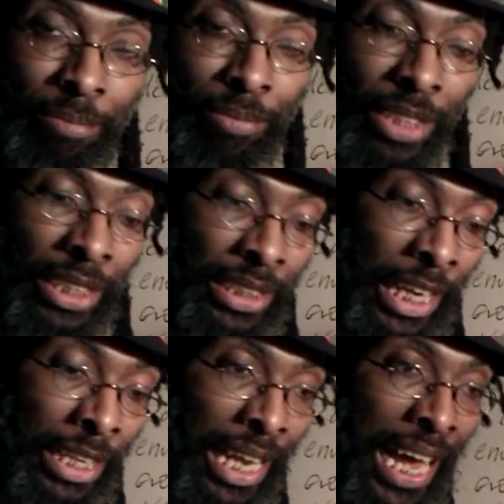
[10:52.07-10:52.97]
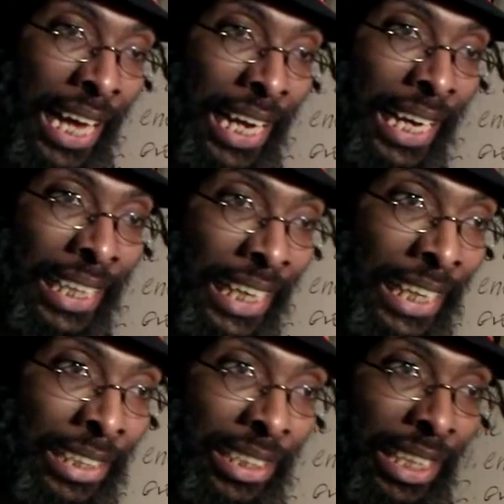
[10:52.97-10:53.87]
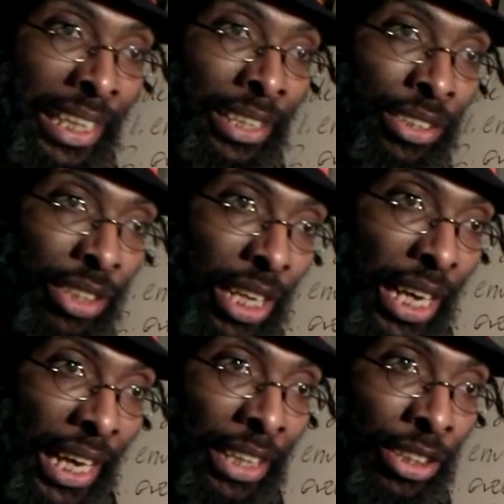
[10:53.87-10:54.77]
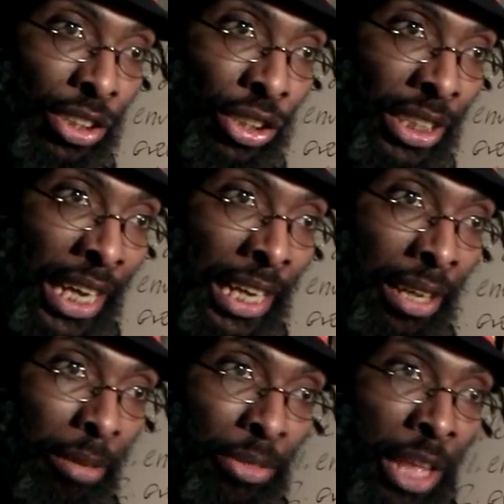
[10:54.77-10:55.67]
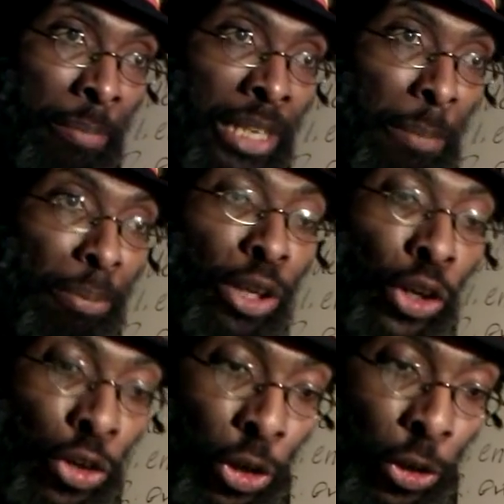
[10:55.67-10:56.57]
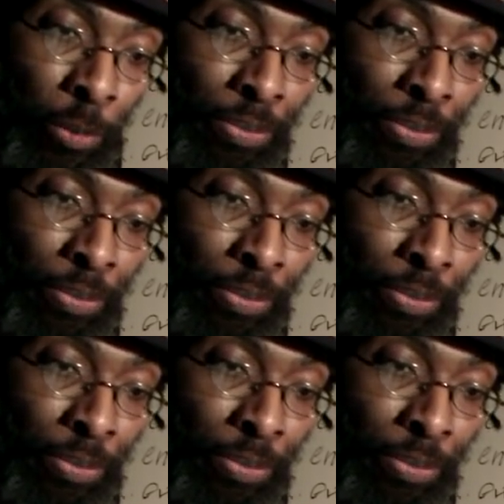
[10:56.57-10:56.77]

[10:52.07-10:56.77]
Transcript: You understand? The Aganint is to say them in the plural